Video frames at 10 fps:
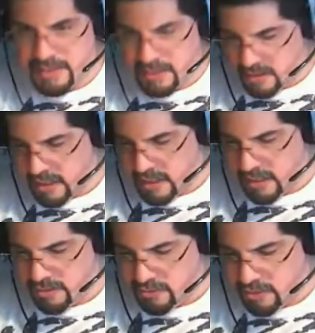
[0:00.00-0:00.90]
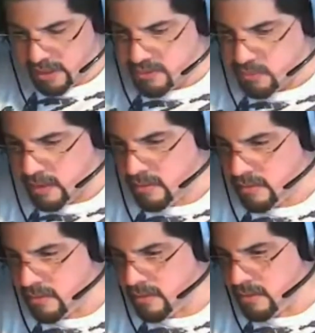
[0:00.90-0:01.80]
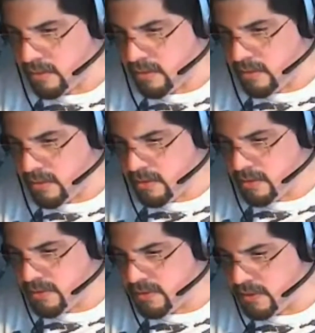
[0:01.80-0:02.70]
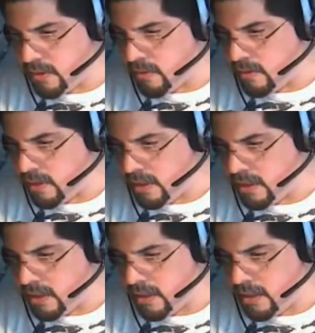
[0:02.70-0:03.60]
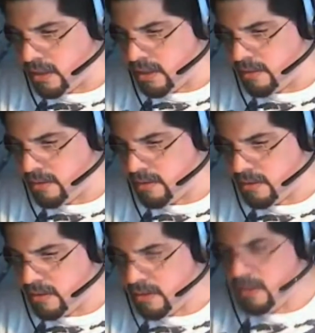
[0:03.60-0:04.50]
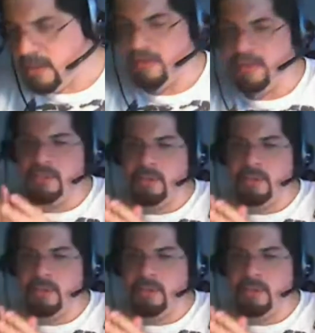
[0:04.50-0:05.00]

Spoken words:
a counter strike as well. So if it's 2